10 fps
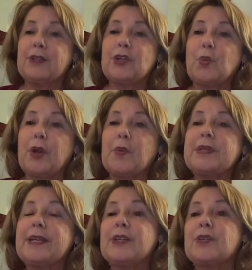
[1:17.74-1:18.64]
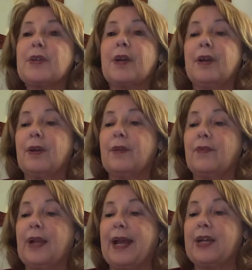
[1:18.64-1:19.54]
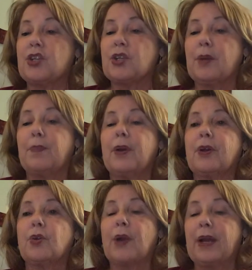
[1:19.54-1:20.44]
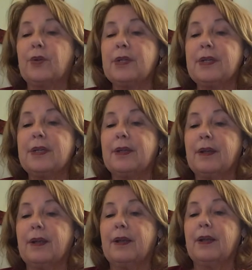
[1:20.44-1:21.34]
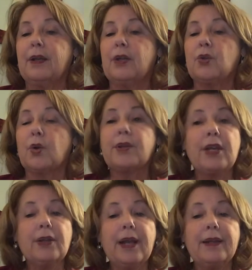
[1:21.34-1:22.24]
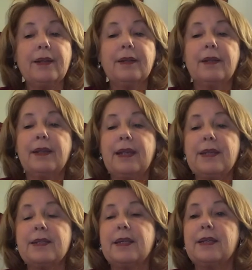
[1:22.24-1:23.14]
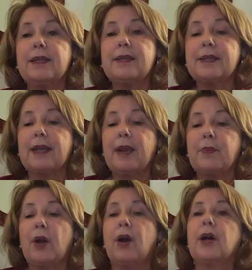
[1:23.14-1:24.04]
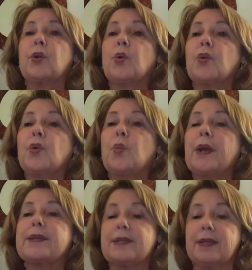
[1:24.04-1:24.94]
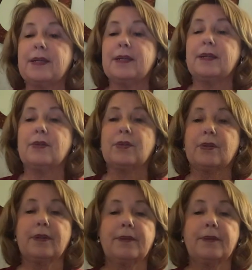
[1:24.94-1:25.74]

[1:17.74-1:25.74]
So where was his flagship grounded? North Carolina, East Indies, Cape Cod, or the West Indies?